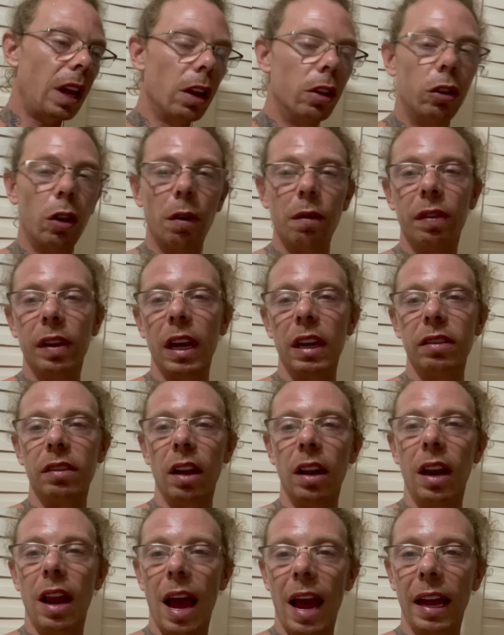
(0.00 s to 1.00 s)
don't forget to
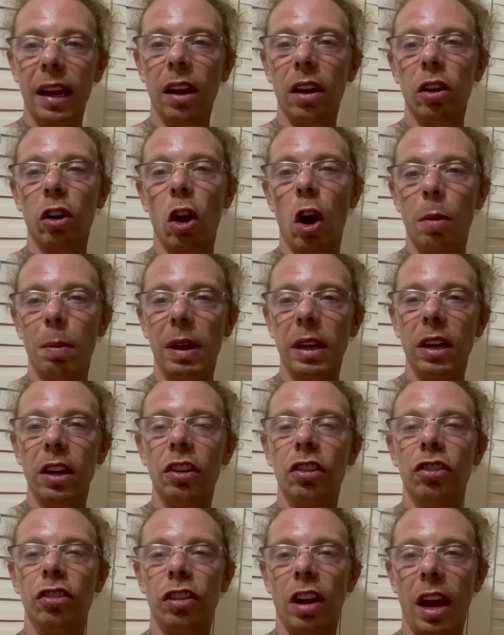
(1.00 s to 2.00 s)
like, comment,
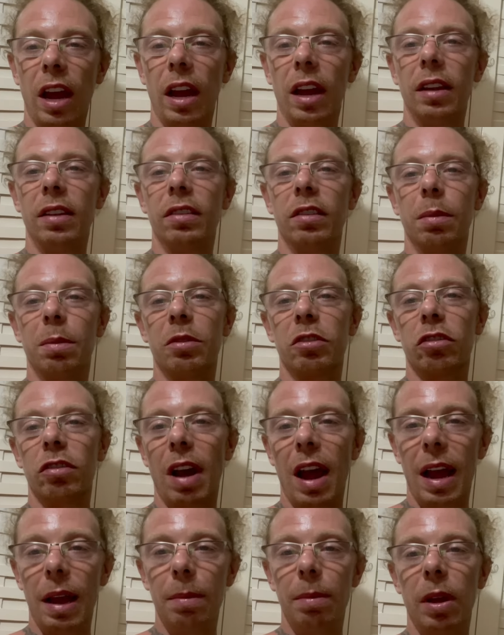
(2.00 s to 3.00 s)
share, and
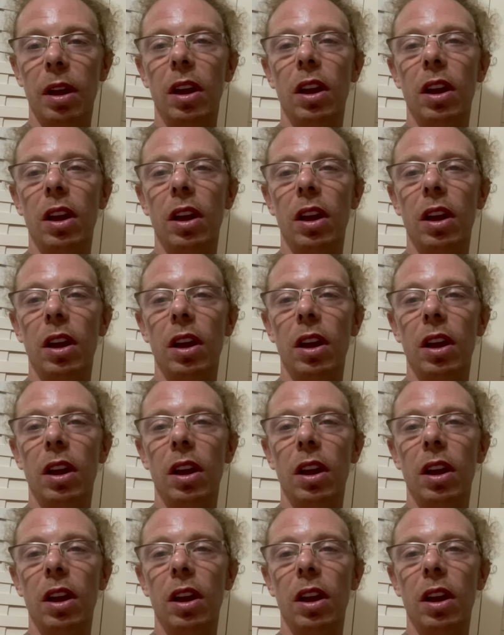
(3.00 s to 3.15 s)
subscribe.